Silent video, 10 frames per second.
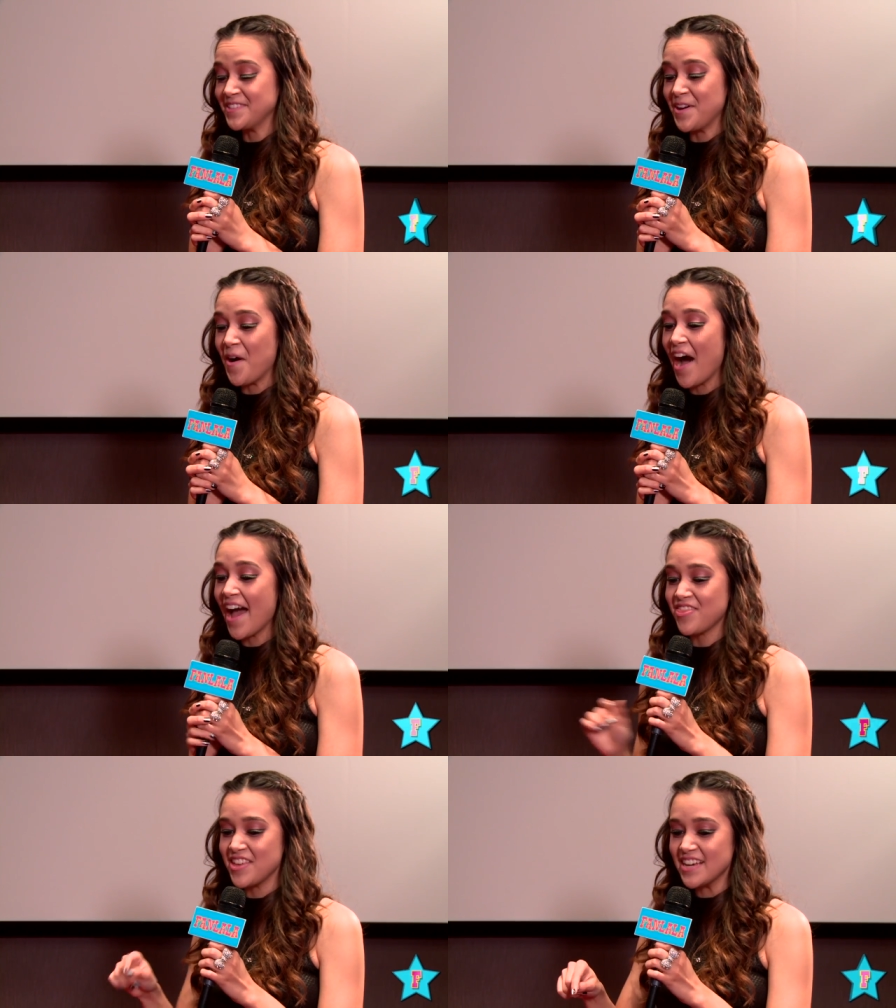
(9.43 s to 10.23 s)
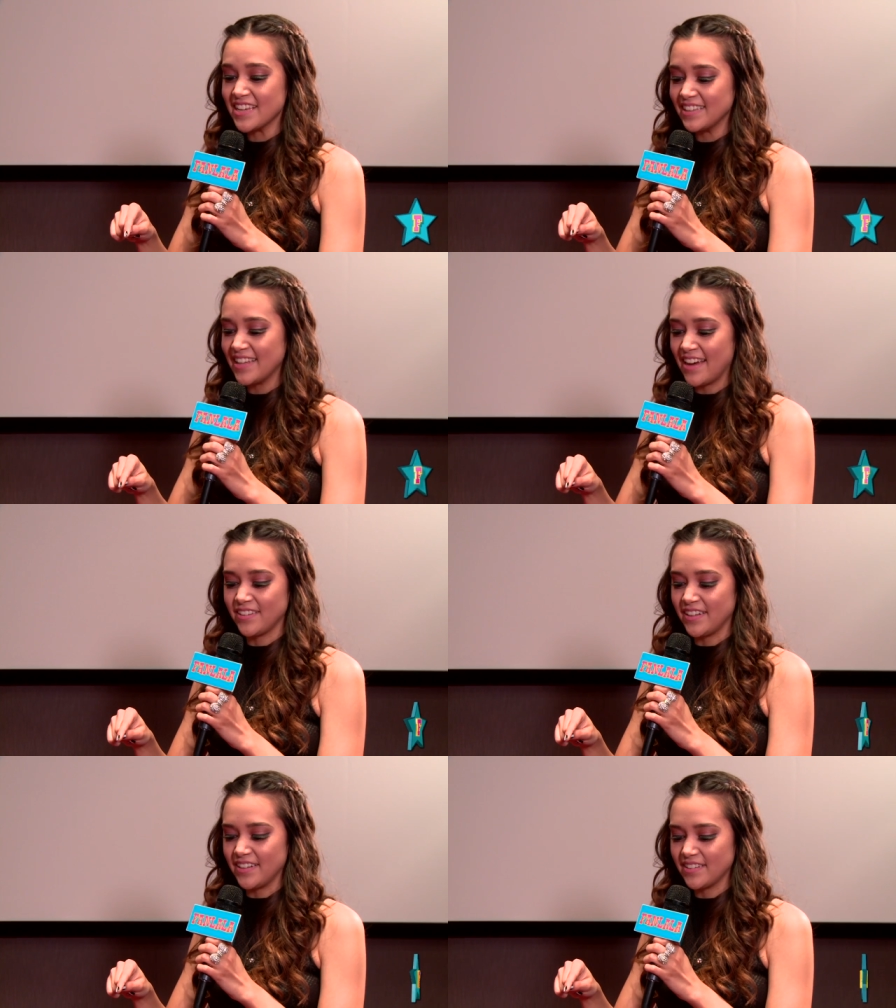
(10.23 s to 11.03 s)
So I think
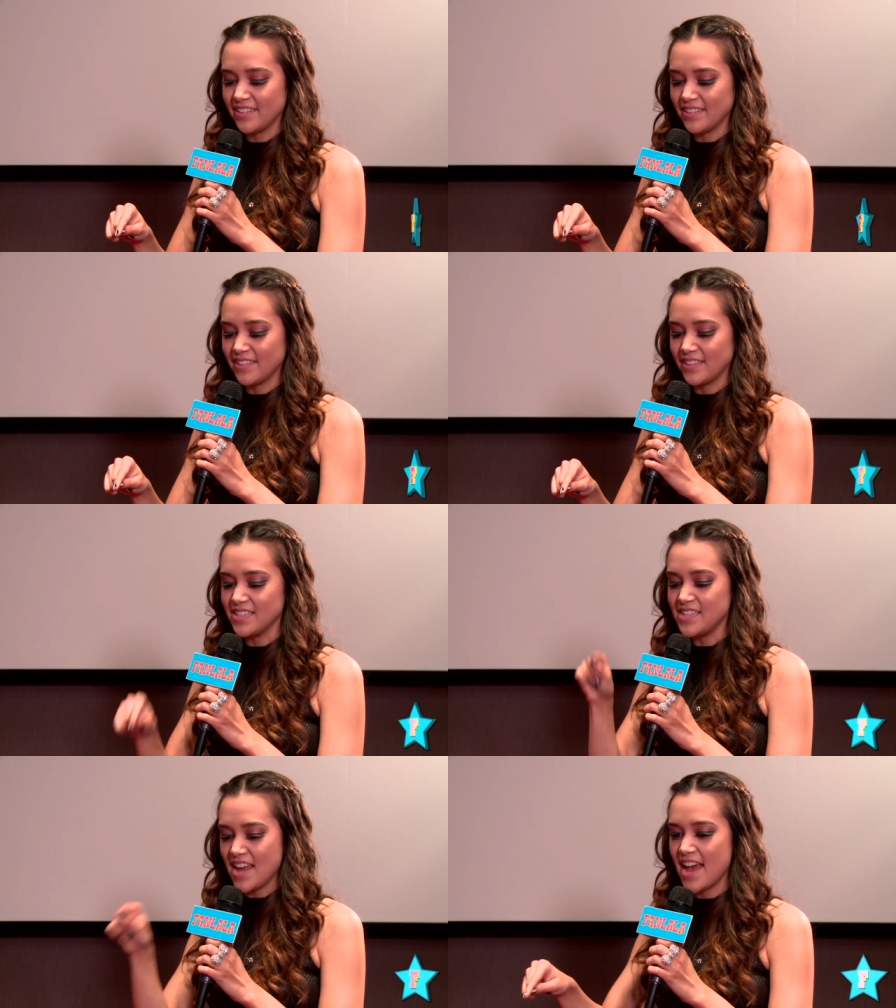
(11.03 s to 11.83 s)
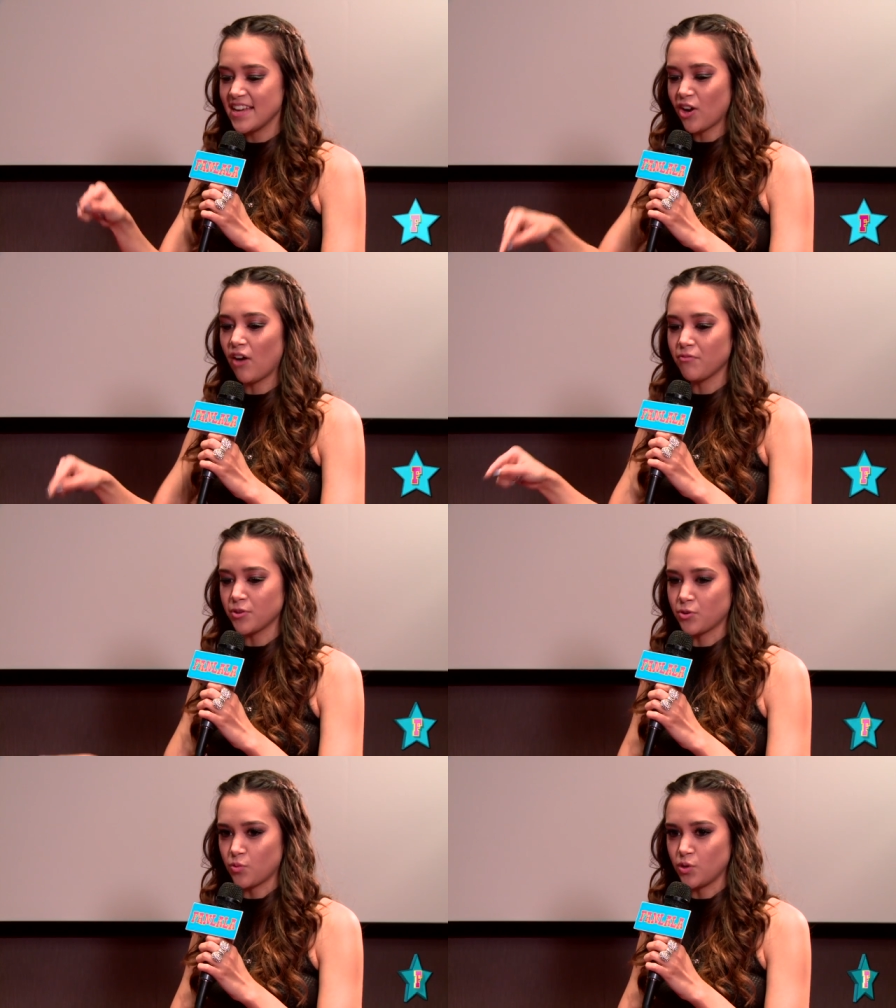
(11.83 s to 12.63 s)
that like the day I get off
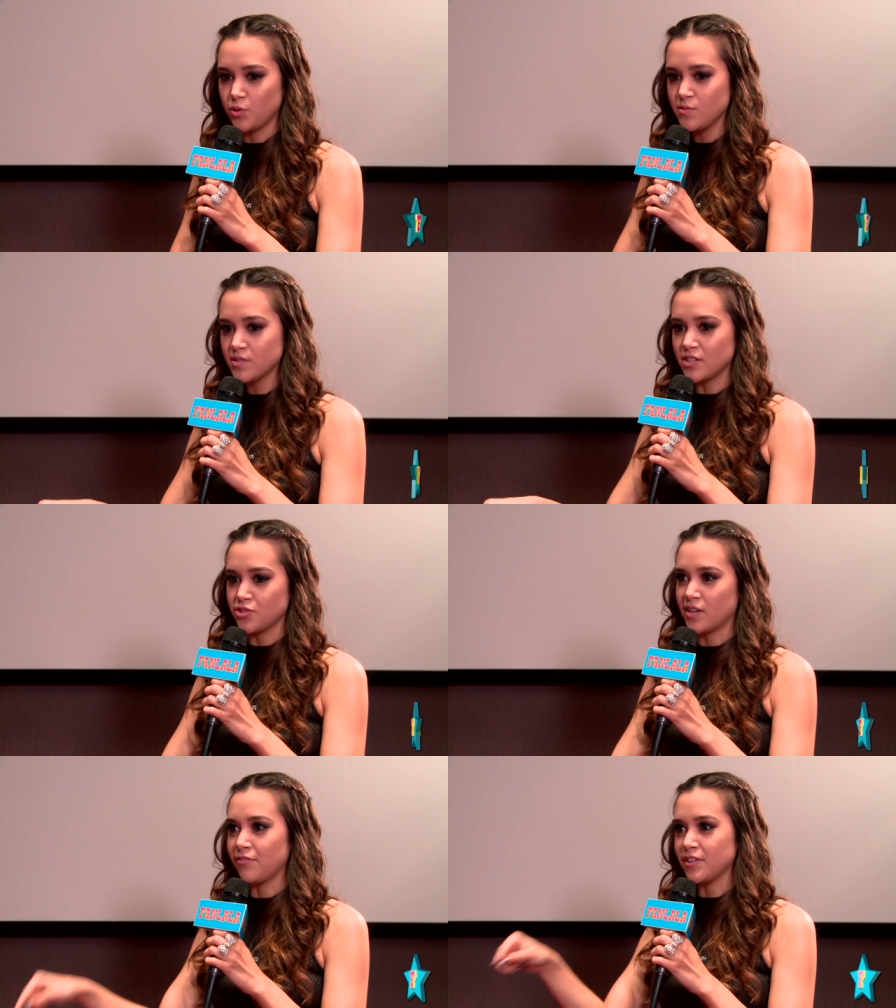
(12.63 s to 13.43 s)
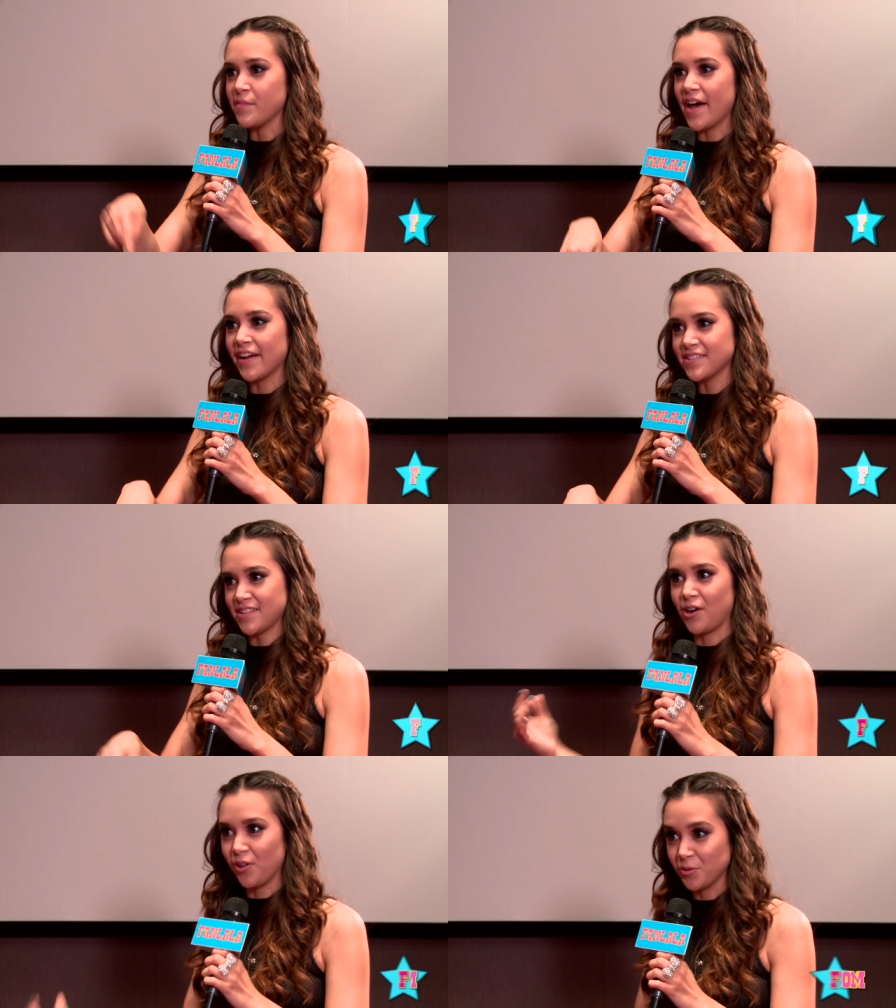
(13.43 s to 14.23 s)
the cruise and traveling back
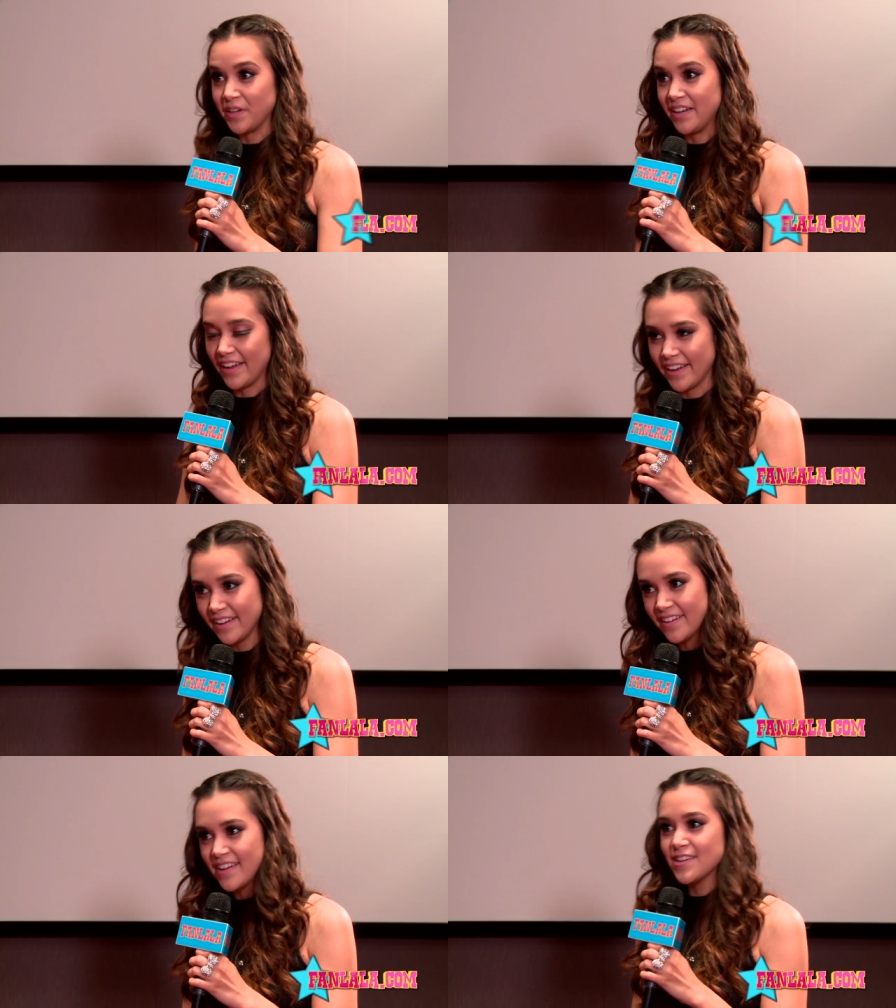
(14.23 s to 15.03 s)
is like Halloween day.